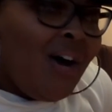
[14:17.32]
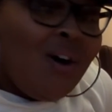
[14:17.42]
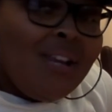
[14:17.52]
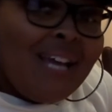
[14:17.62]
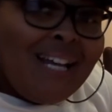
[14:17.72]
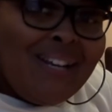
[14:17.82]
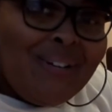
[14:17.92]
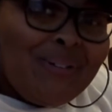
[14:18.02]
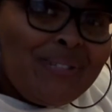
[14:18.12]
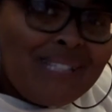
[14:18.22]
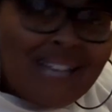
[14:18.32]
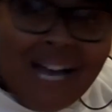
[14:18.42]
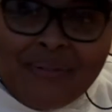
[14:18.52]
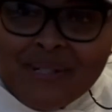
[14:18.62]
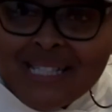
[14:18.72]
On that note,
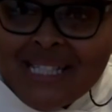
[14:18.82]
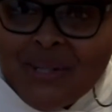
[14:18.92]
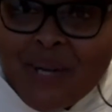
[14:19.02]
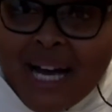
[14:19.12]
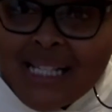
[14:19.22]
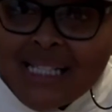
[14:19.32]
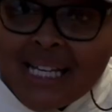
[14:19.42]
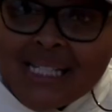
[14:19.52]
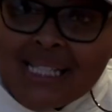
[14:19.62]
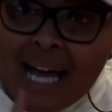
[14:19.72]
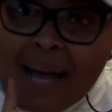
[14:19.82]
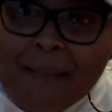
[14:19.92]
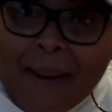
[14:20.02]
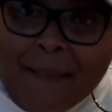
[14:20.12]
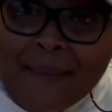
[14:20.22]
I will see you guys next
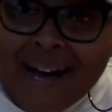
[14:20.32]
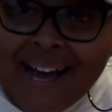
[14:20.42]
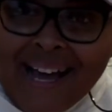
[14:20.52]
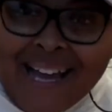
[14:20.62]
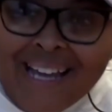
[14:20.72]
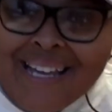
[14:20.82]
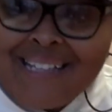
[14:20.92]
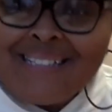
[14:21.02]
time. Bye.